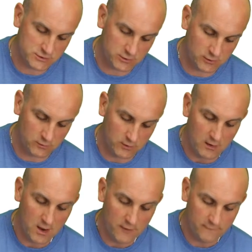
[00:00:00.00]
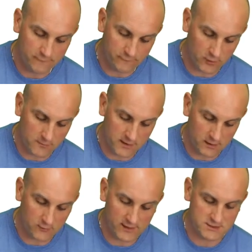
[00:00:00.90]
two from
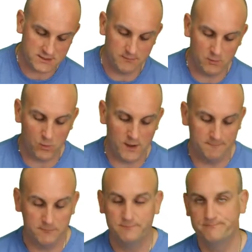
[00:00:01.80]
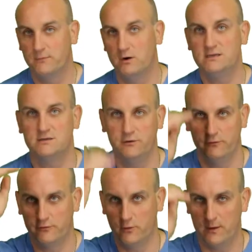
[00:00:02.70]
equation number one. All right, so I'm going
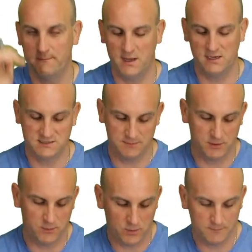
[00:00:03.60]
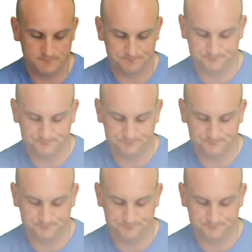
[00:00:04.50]
to do the top one minus the bottom one.